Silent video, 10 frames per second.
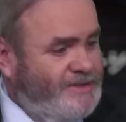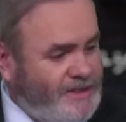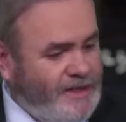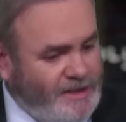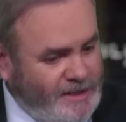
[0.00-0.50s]
is
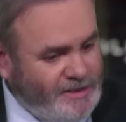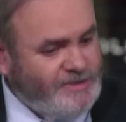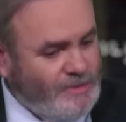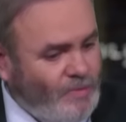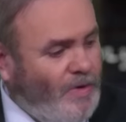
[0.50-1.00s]
saying
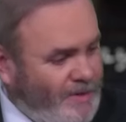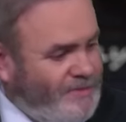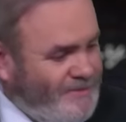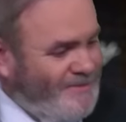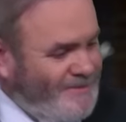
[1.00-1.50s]
he's the
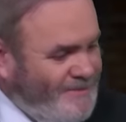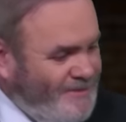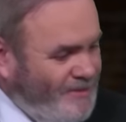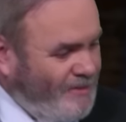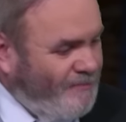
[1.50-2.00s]
one
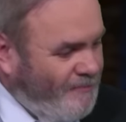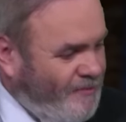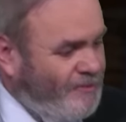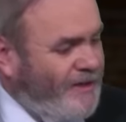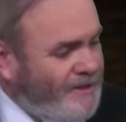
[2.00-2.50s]
yeah. who
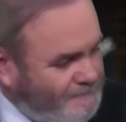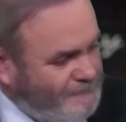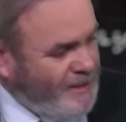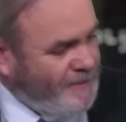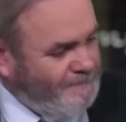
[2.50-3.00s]
fulfilled that.
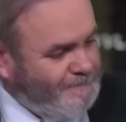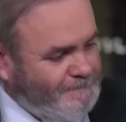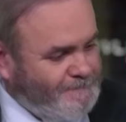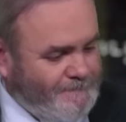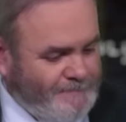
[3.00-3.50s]
Yeah. And
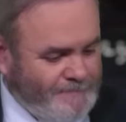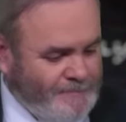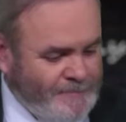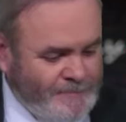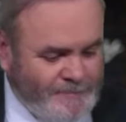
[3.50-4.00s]
all
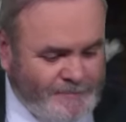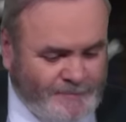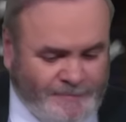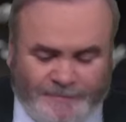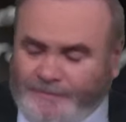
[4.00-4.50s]
others are
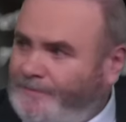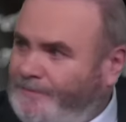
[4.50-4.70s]
false